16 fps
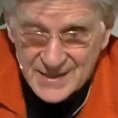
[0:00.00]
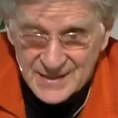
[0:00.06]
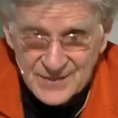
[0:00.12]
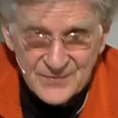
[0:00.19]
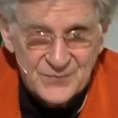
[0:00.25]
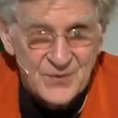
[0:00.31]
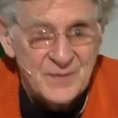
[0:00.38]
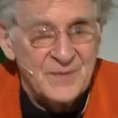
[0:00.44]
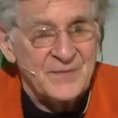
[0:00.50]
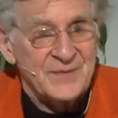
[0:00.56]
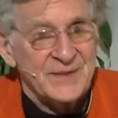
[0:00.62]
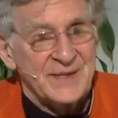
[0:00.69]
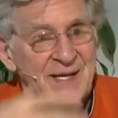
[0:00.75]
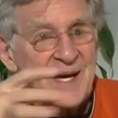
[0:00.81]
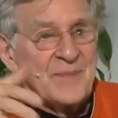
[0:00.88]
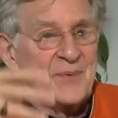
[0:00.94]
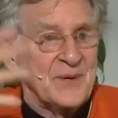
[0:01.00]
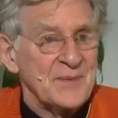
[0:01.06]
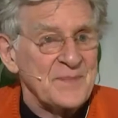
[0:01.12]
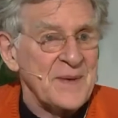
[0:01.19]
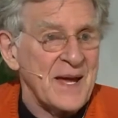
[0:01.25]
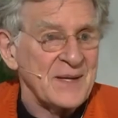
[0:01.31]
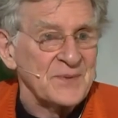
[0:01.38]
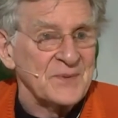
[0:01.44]
in the form of an elaborate
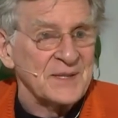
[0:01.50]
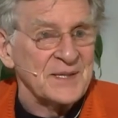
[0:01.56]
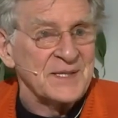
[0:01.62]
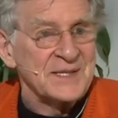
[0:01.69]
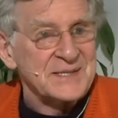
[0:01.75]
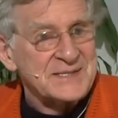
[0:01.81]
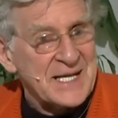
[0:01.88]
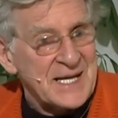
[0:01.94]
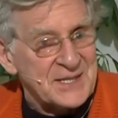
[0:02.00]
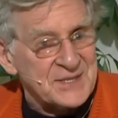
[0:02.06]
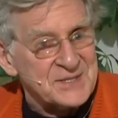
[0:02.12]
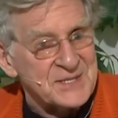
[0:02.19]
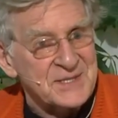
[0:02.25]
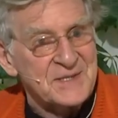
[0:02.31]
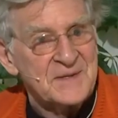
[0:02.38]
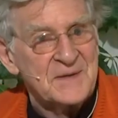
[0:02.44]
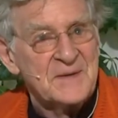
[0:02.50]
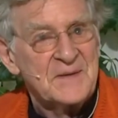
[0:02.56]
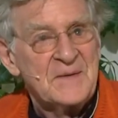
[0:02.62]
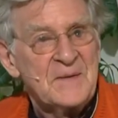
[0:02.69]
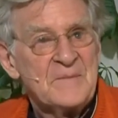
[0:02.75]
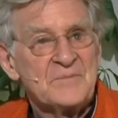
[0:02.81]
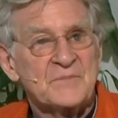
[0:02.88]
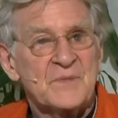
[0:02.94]
manual and a text,
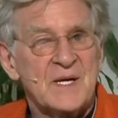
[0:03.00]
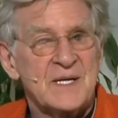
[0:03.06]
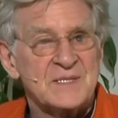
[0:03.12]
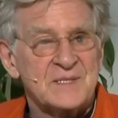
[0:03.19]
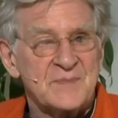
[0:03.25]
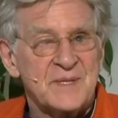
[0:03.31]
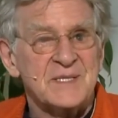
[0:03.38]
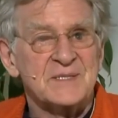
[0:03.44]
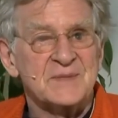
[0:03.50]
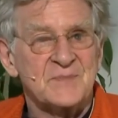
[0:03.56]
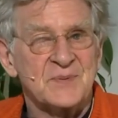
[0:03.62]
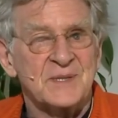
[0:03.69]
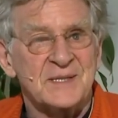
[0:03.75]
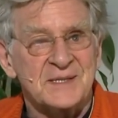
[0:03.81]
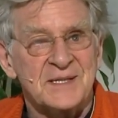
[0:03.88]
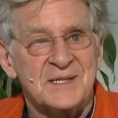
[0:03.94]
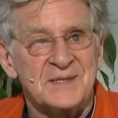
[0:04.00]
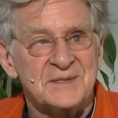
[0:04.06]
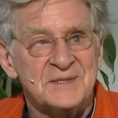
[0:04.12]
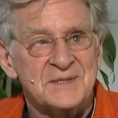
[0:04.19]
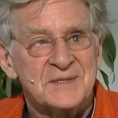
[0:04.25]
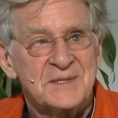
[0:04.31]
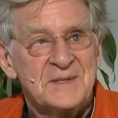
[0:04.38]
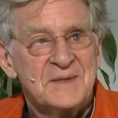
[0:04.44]
as the Medicine Buddha
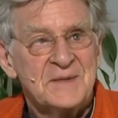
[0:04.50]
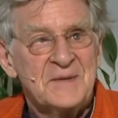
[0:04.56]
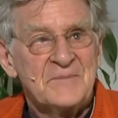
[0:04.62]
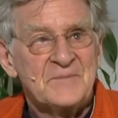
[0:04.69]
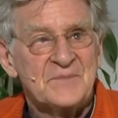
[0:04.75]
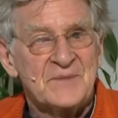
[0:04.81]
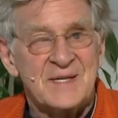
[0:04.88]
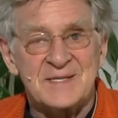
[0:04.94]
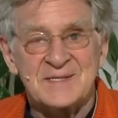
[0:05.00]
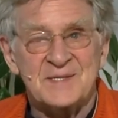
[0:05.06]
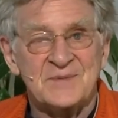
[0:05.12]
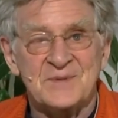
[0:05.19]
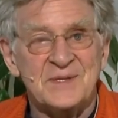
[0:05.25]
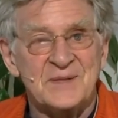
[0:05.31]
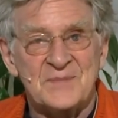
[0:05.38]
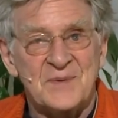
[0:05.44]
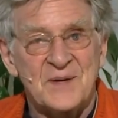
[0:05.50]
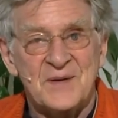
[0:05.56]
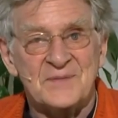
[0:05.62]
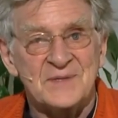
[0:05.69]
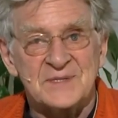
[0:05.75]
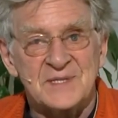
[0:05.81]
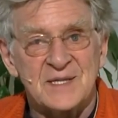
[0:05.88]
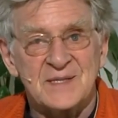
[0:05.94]
does. That's a really
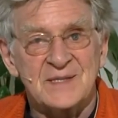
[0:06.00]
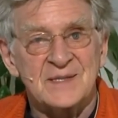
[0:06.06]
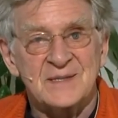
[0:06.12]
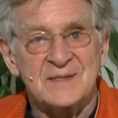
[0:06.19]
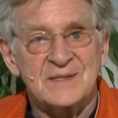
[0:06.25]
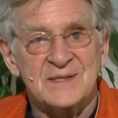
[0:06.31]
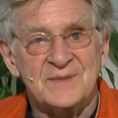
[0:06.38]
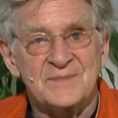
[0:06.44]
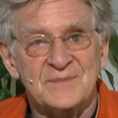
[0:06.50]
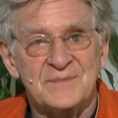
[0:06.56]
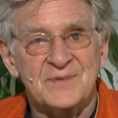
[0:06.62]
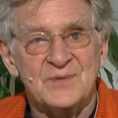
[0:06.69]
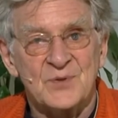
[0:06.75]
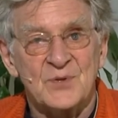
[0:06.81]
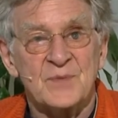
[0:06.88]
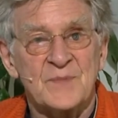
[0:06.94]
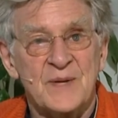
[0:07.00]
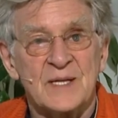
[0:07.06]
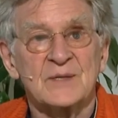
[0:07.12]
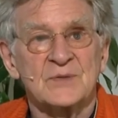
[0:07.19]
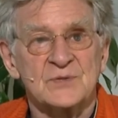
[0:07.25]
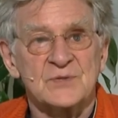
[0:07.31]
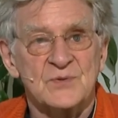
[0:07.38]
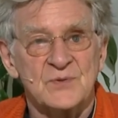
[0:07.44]
marvelous idea, that you go to
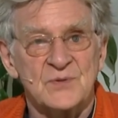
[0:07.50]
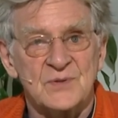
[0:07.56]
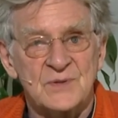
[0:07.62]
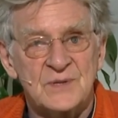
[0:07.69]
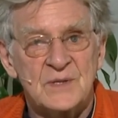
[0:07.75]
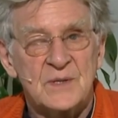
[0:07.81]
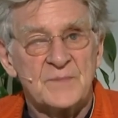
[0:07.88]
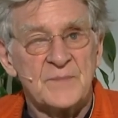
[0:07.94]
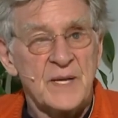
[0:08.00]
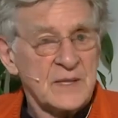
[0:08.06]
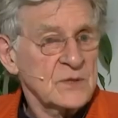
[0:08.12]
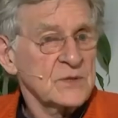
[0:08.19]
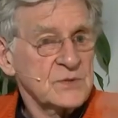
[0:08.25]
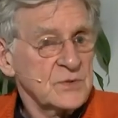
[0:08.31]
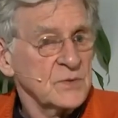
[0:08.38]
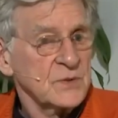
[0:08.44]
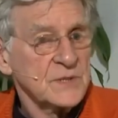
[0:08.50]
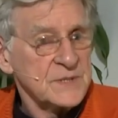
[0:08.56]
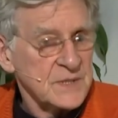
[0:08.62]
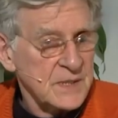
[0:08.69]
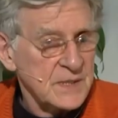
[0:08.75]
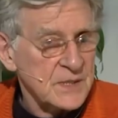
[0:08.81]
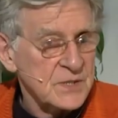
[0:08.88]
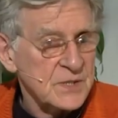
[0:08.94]
medical school. Medical school is
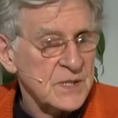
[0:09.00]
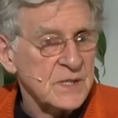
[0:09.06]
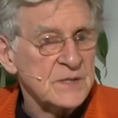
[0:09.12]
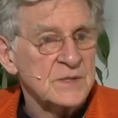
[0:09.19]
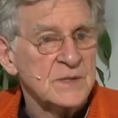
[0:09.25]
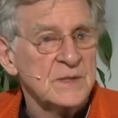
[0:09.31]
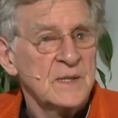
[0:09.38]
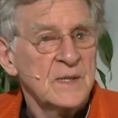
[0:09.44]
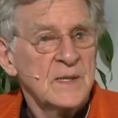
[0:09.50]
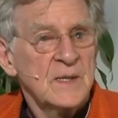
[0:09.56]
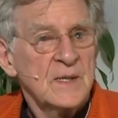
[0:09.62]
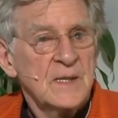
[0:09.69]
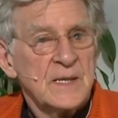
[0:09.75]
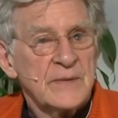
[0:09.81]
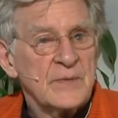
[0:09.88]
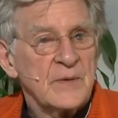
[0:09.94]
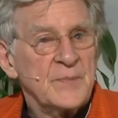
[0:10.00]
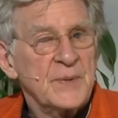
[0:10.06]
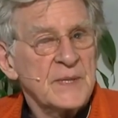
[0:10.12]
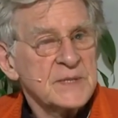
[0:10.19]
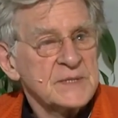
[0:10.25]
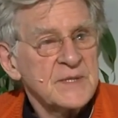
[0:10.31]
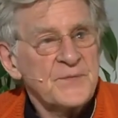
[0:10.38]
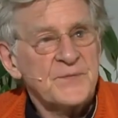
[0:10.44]
an initiation. It would be
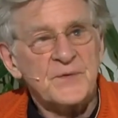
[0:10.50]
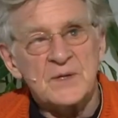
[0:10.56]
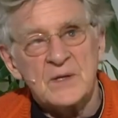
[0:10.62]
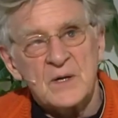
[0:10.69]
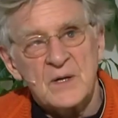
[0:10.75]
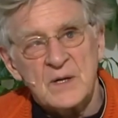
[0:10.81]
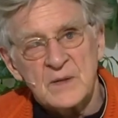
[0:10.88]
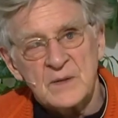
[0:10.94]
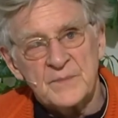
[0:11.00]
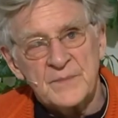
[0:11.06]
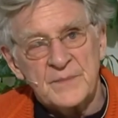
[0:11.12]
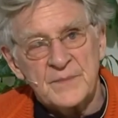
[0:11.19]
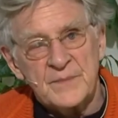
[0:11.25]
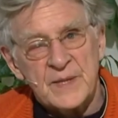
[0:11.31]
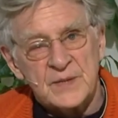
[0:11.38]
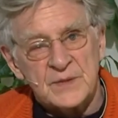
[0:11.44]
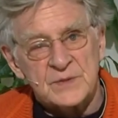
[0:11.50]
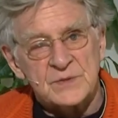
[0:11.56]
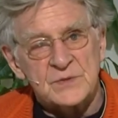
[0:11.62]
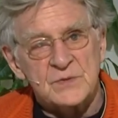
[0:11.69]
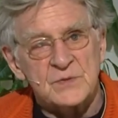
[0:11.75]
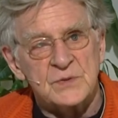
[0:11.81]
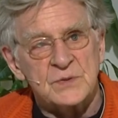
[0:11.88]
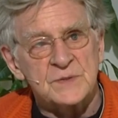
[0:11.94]
as if in our medical
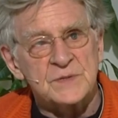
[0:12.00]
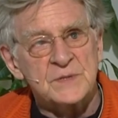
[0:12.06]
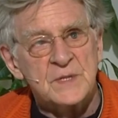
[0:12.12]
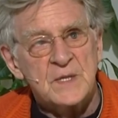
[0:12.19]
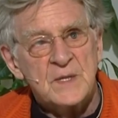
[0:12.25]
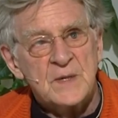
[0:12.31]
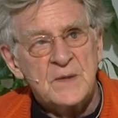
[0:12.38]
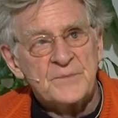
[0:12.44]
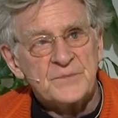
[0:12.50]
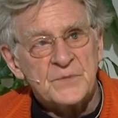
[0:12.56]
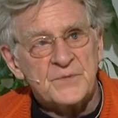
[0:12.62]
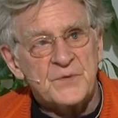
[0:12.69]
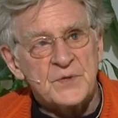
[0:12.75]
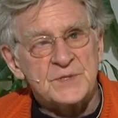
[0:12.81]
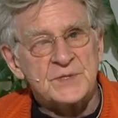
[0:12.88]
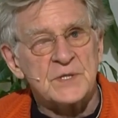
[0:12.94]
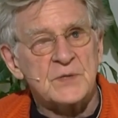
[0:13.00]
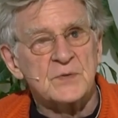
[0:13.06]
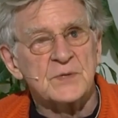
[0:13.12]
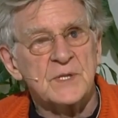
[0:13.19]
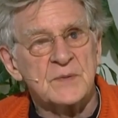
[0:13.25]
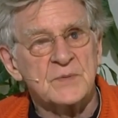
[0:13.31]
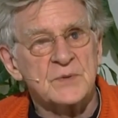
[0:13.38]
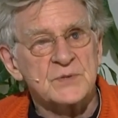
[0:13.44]
schools, the first thing you
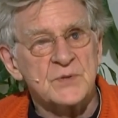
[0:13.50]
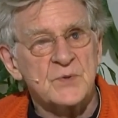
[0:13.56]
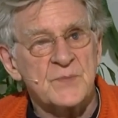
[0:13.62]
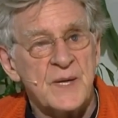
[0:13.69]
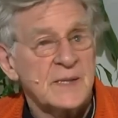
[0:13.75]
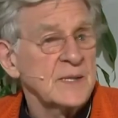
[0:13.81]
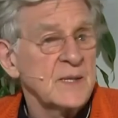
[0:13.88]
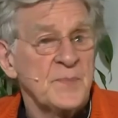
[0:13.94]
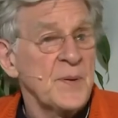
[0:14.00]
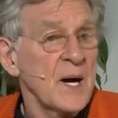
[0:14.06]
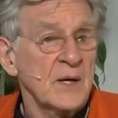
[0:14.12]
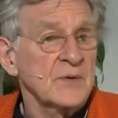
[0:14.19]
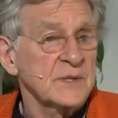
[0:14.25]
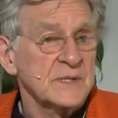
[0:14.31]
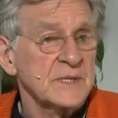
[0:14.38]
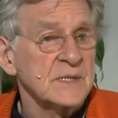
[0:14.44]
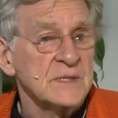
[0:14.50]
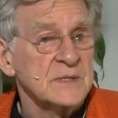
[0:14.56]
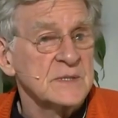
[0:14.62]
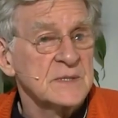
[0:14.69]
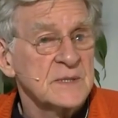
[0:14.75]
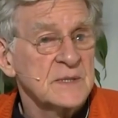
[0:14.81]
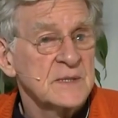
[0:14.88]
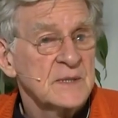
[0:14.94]
did was you met Hippocrates.
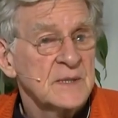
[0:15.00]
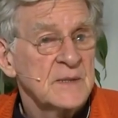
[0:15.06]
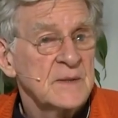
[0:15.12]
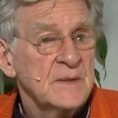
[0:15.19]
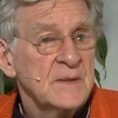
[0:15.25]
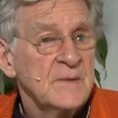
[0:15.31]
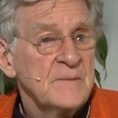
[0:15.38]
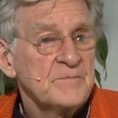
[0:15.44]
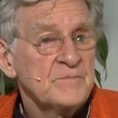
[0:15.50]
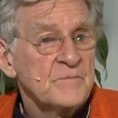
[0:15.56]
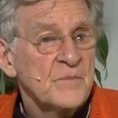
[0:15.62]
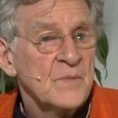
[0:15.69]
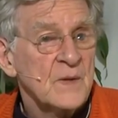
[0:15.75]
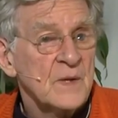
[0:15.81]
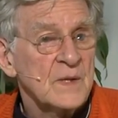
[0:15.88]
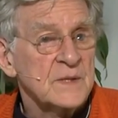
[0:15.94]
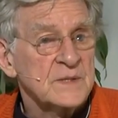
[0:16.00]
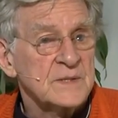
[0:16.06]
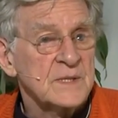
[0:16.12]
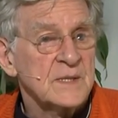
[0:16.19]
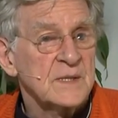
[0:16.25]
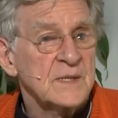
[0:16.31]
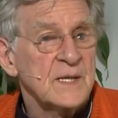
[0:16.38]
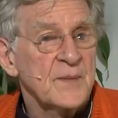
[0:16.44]
And
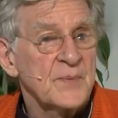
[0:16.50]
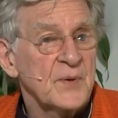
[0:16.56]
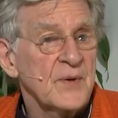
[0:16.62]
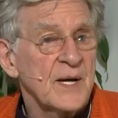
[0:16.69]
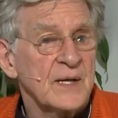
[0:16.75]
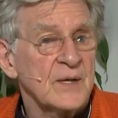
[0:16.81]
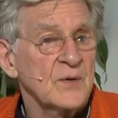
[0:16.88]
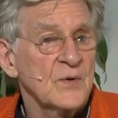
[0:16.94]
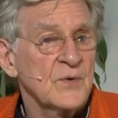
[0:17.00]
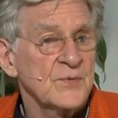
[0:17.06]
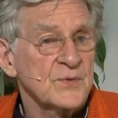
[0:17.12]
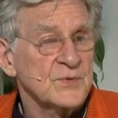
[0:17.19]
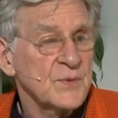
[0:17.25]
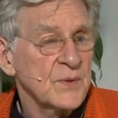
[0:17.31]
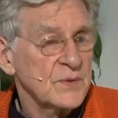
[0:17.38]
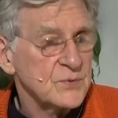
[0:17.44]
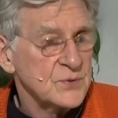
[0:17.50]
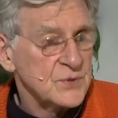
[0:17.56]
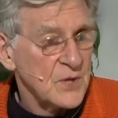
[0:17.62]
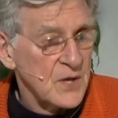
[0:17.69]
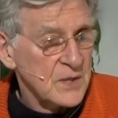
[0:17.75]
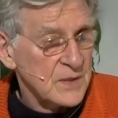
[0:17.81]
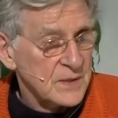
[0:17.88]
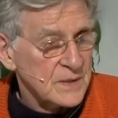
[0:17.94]
then the Hippocratic Oath was where you
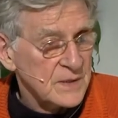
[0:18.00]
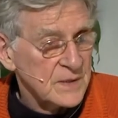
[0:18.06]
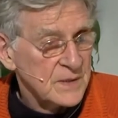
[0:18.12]
started.